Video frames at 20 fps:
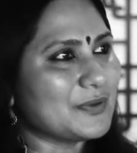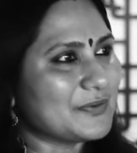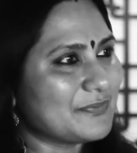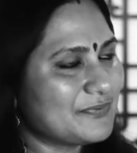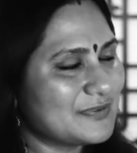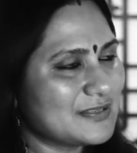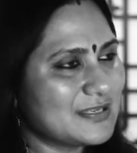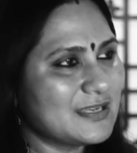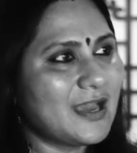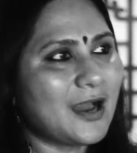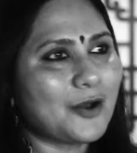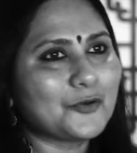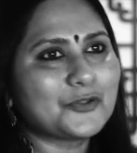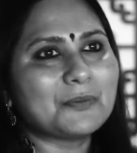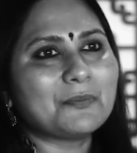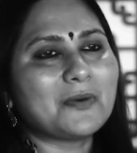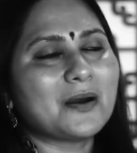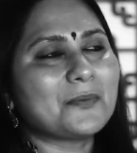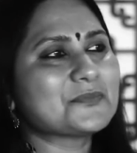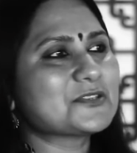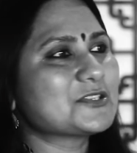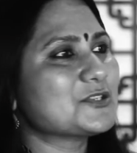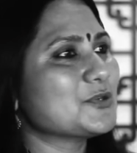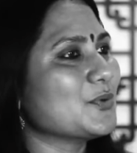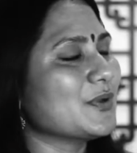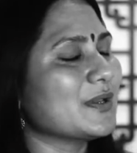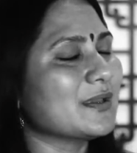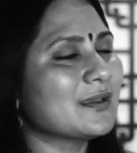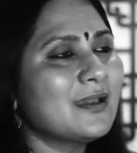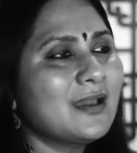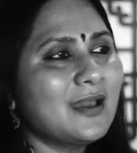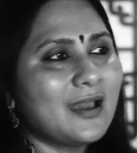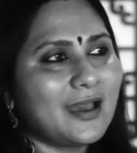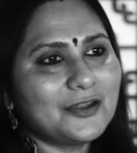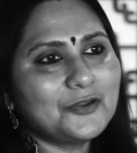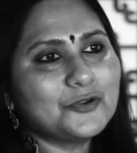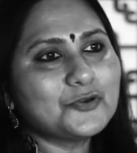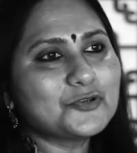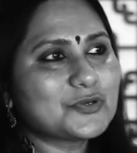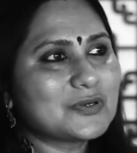we see how the mom's doing,
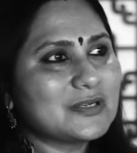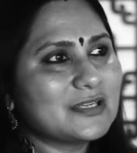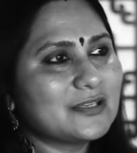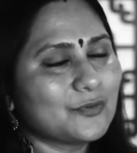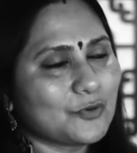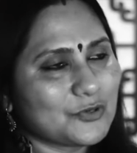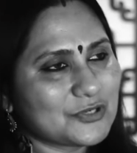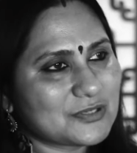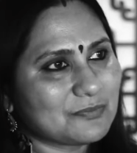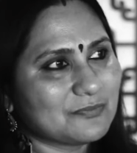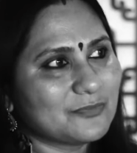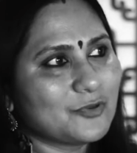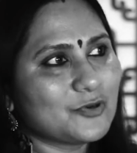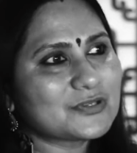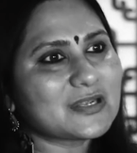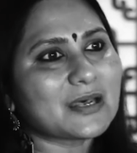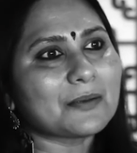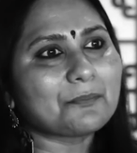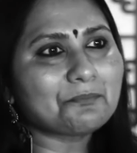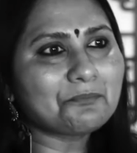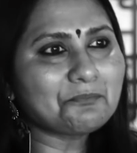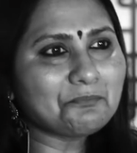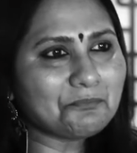and usually those are